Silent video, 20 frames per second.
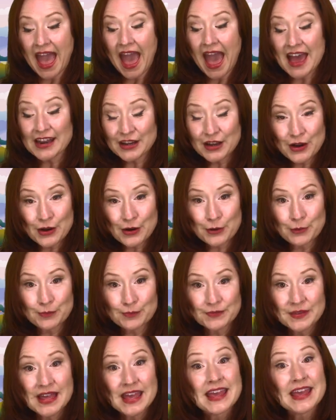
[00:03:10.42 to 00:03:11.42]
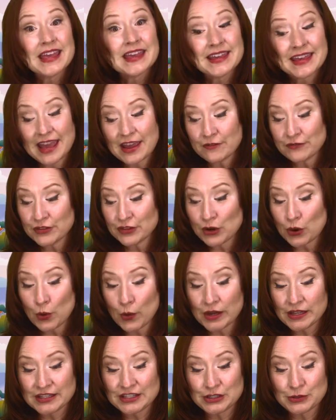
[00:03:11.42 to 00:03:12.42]
At home, he gave the
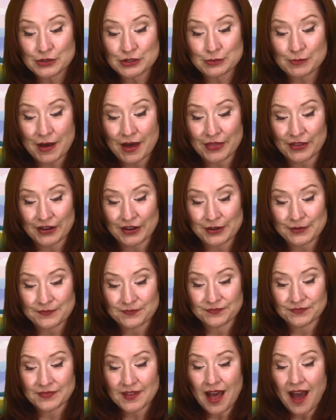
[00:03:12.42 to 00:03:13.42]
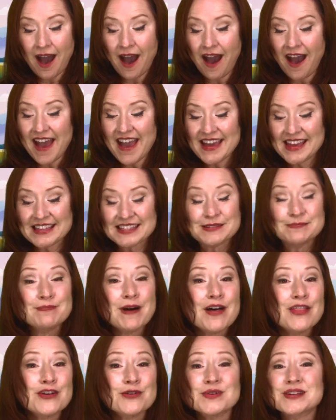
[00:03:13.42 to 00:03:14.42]
coins to his mother. His
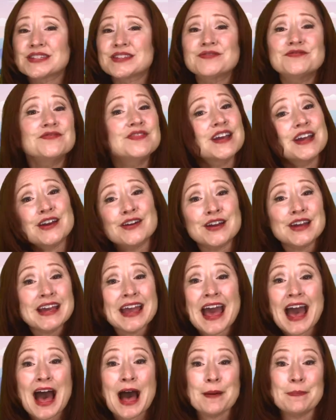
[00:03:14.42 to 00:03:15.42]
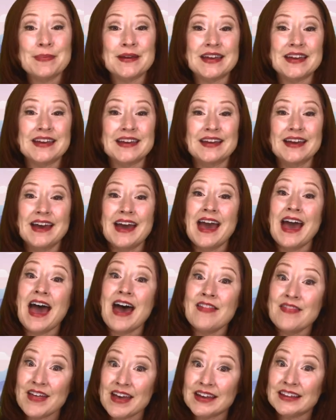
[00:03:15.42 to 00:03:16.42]
mother was very happy,
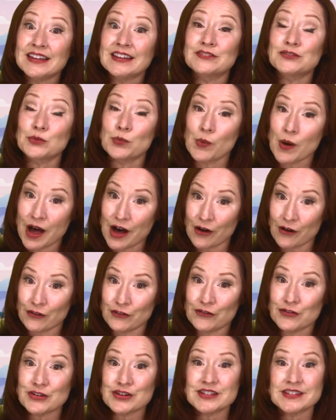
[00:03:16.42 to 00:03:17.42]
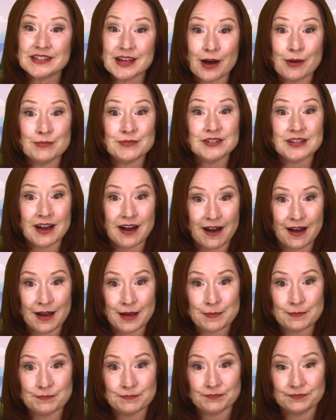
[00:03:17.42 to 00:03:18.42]
and they lived well for some
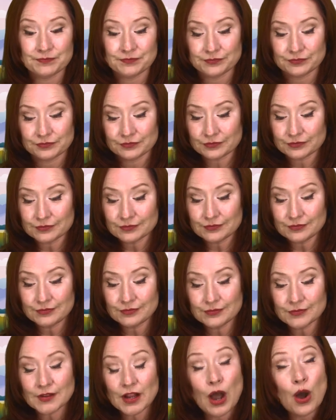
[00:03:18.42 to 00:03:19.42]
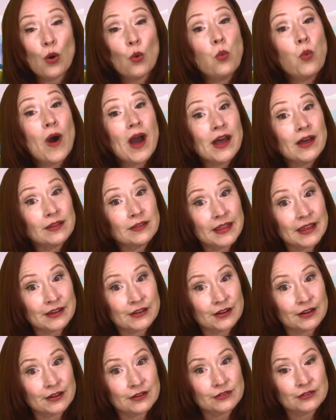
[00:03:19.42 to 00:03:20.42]
time. A while
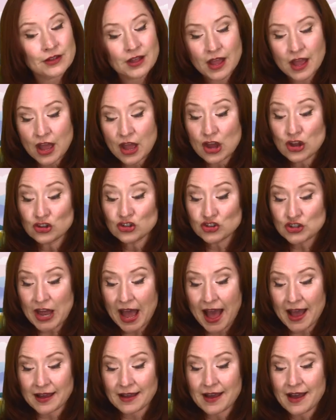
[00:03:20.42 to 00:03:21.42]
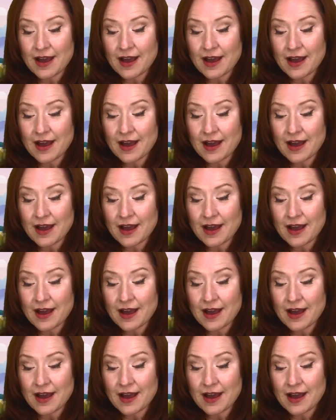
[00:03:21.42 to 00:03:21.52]
later, Jack